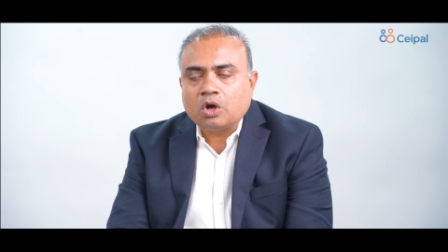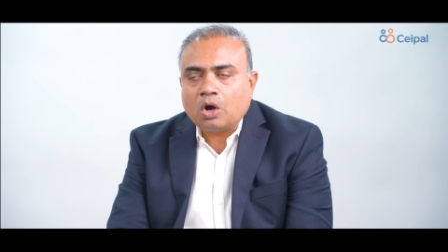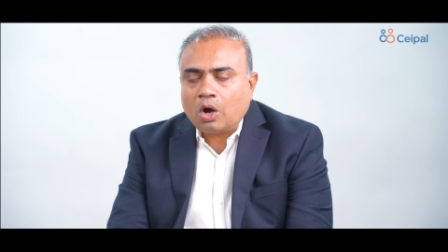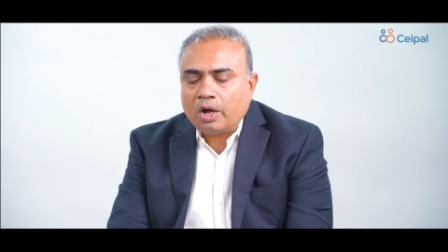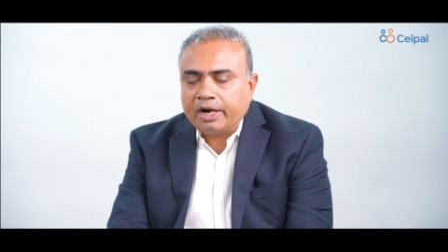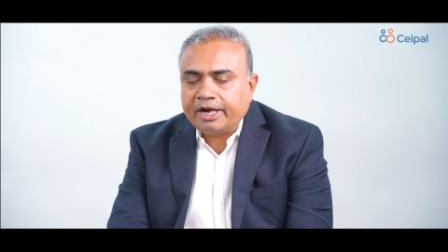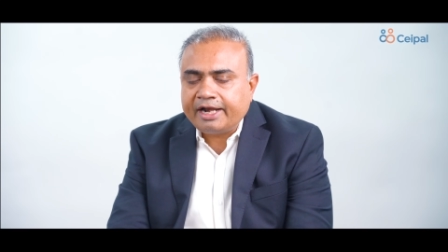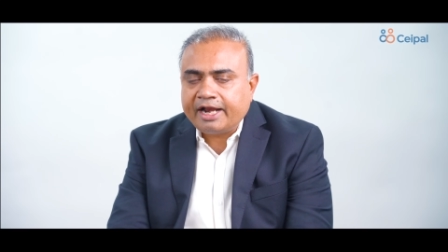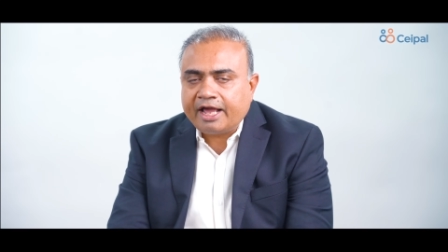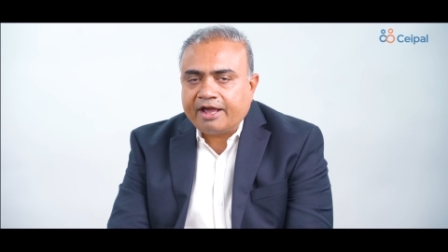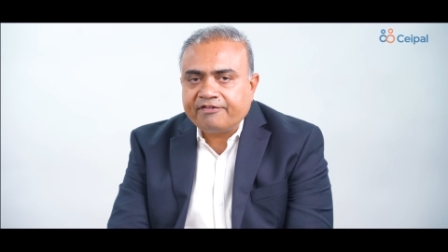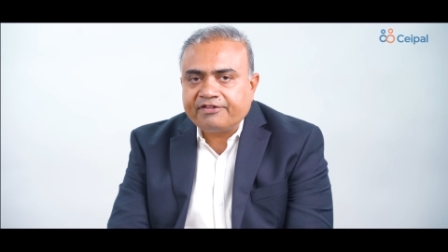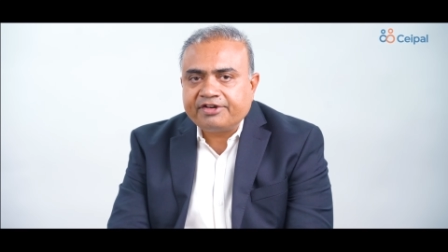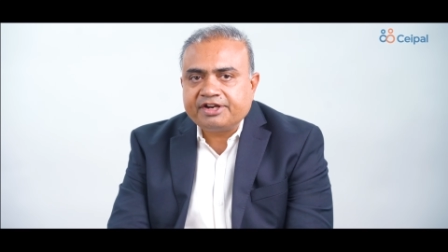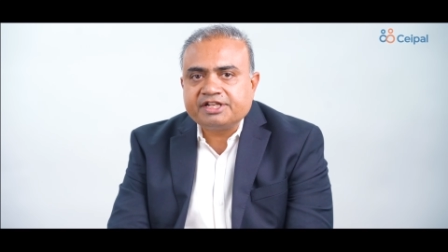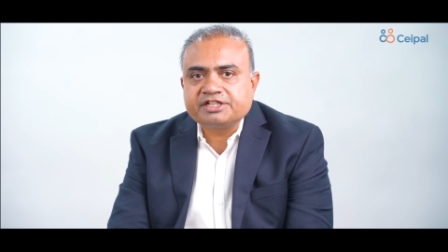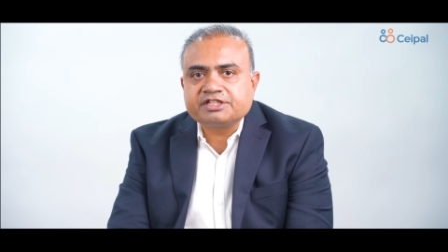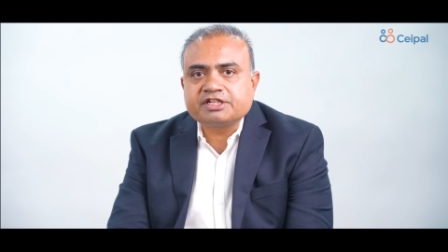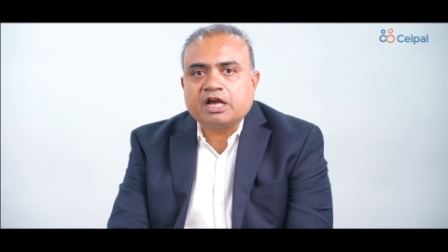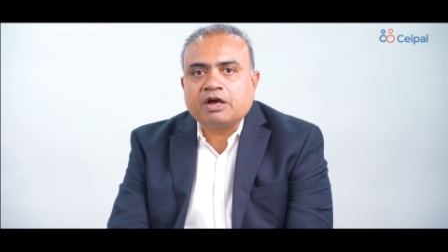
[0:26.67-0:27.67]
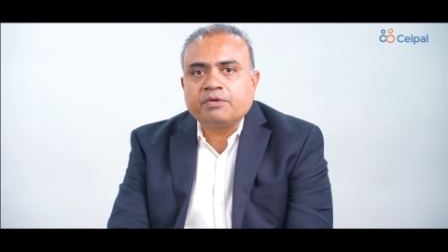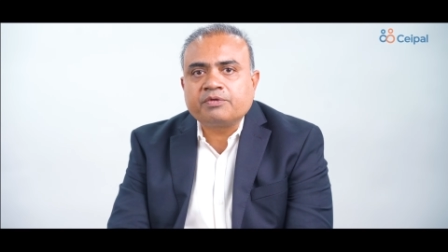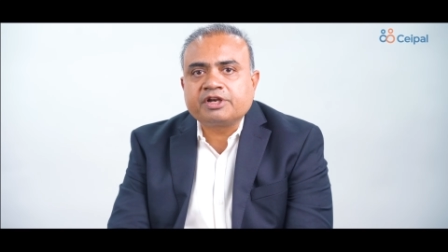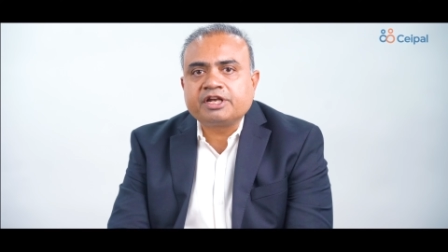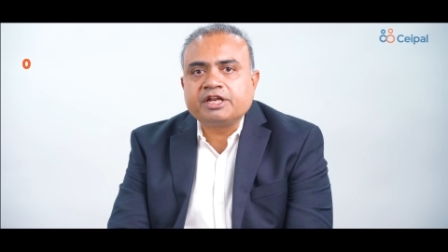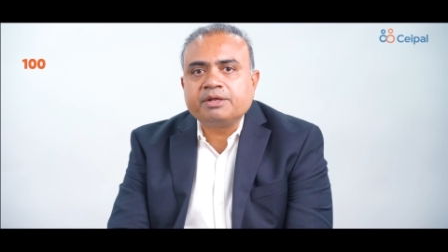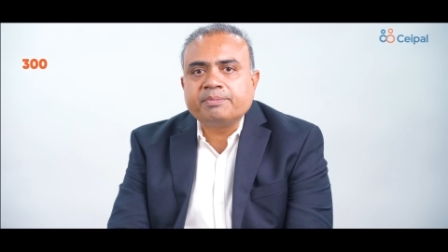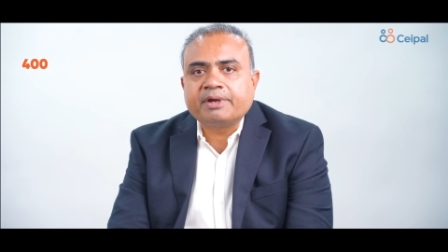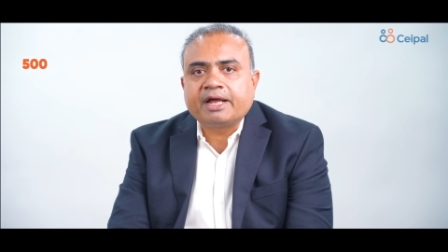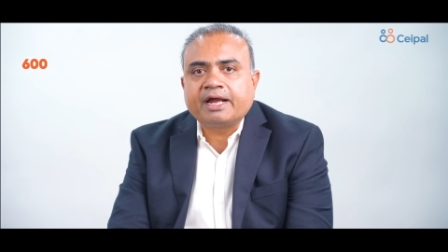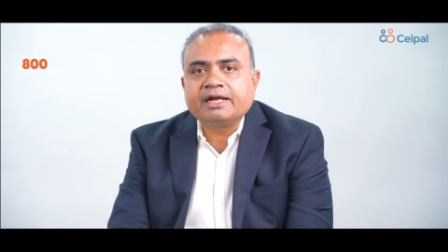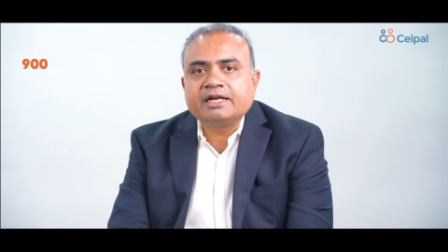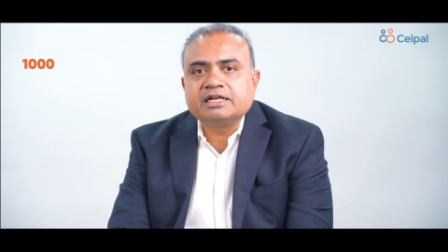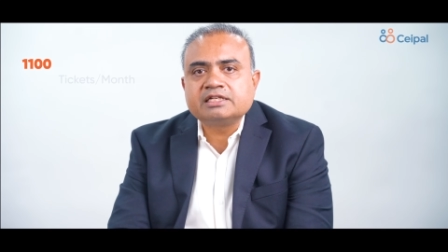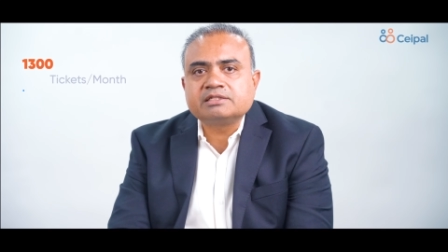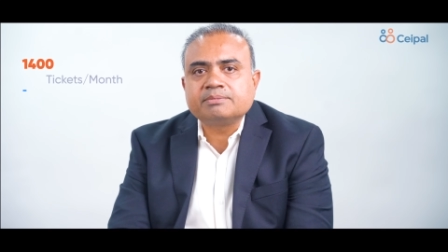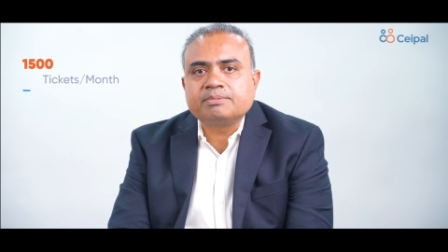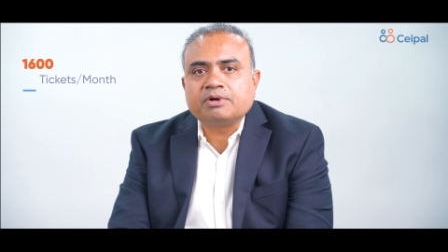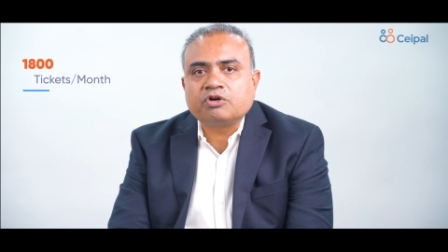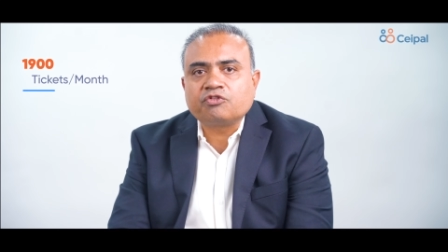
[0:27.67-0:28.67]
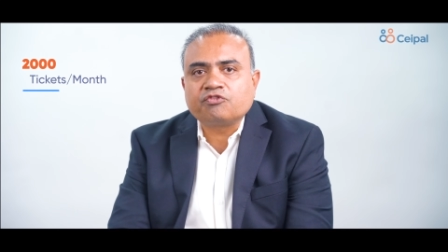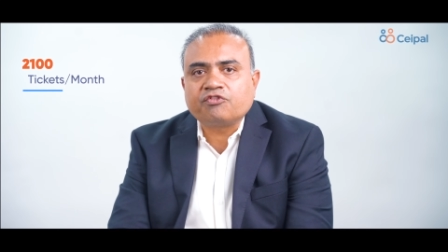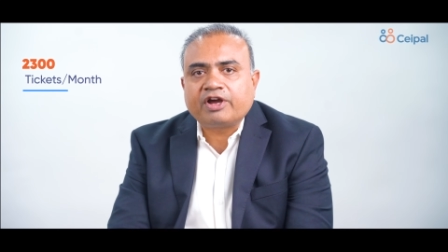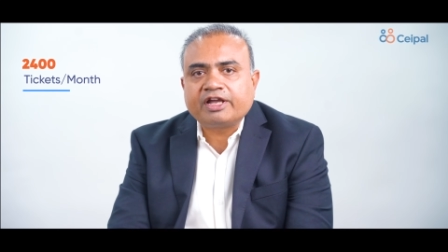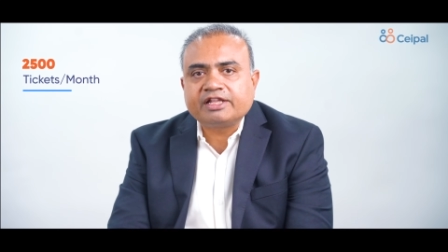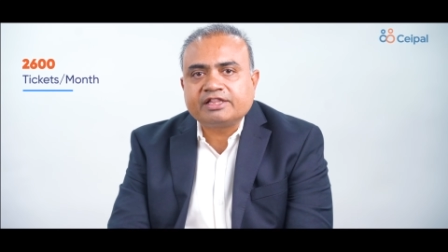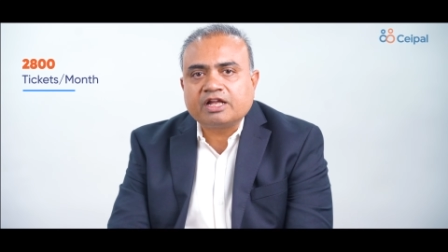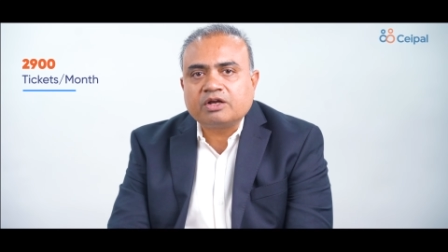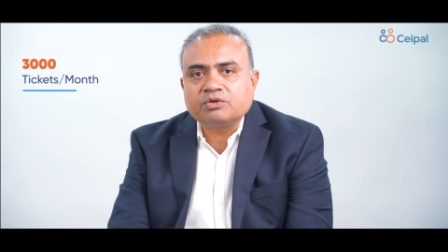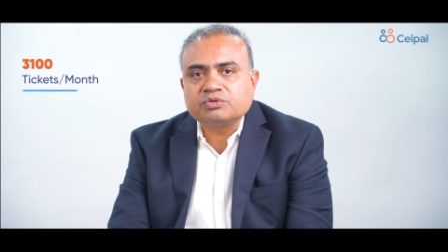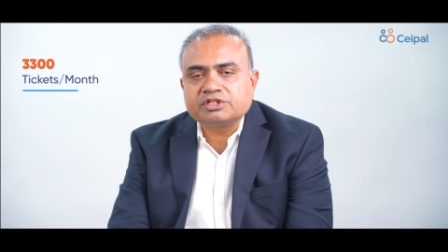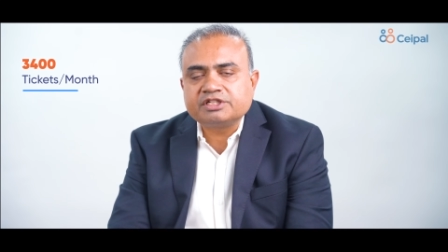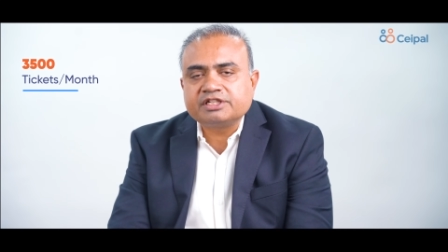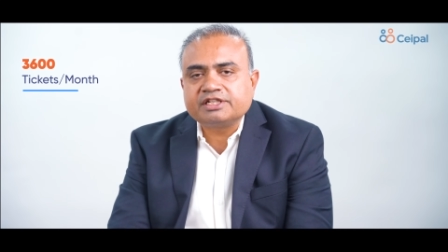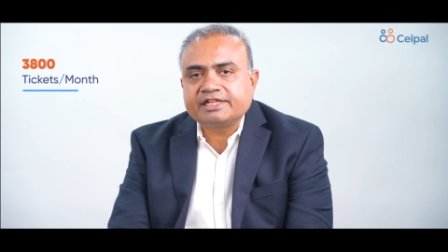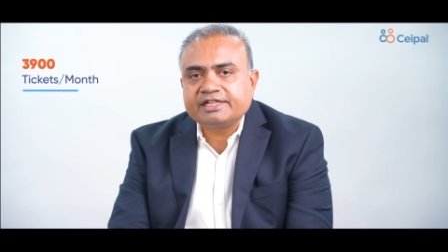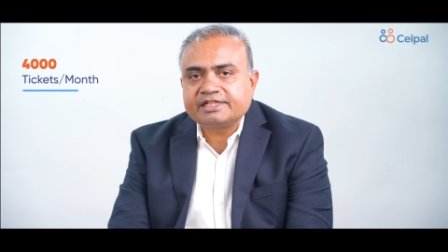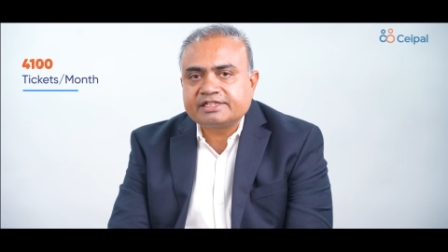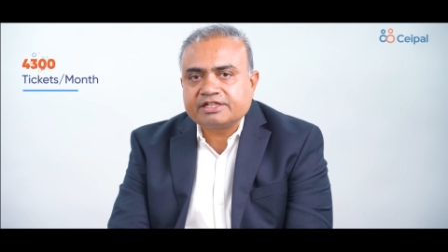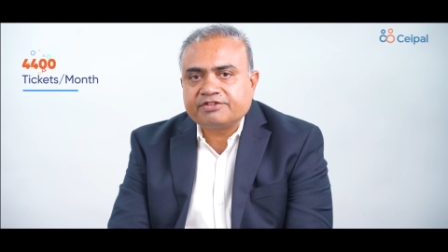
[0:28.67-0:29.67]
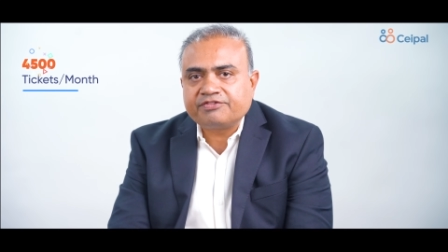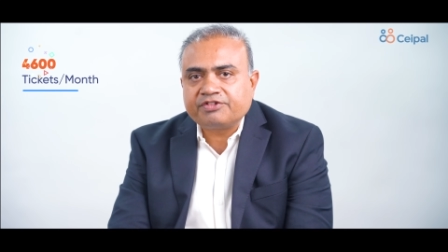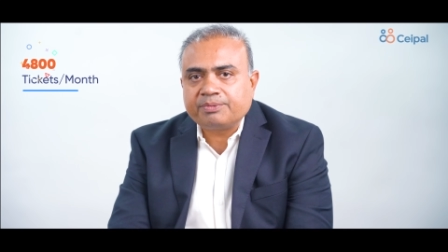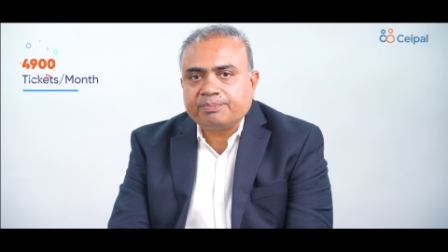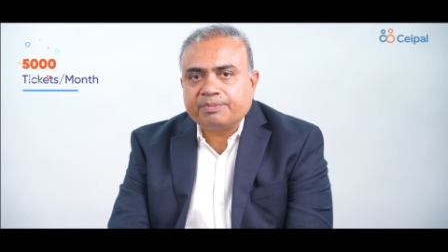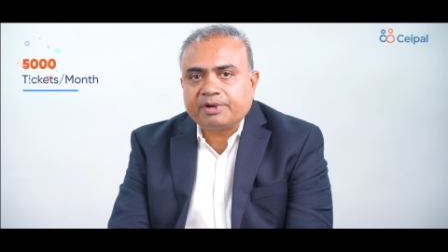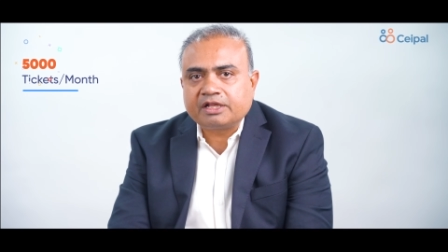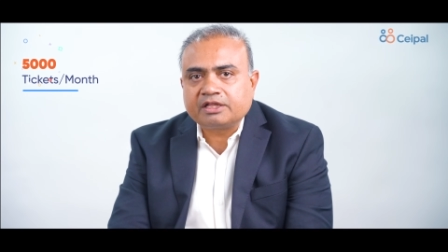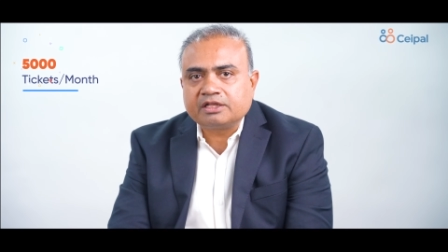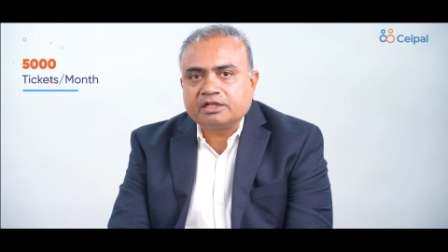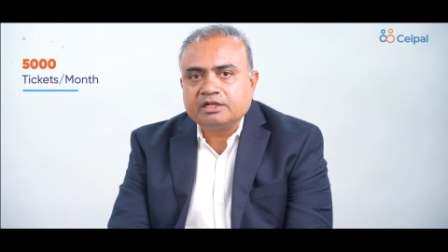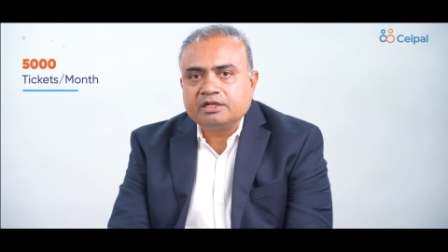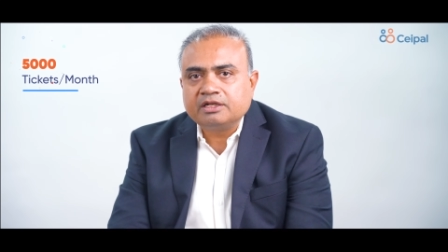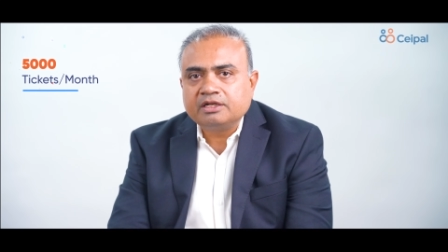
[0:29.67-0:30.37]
On an average, our team handles about 5,000 tickets every month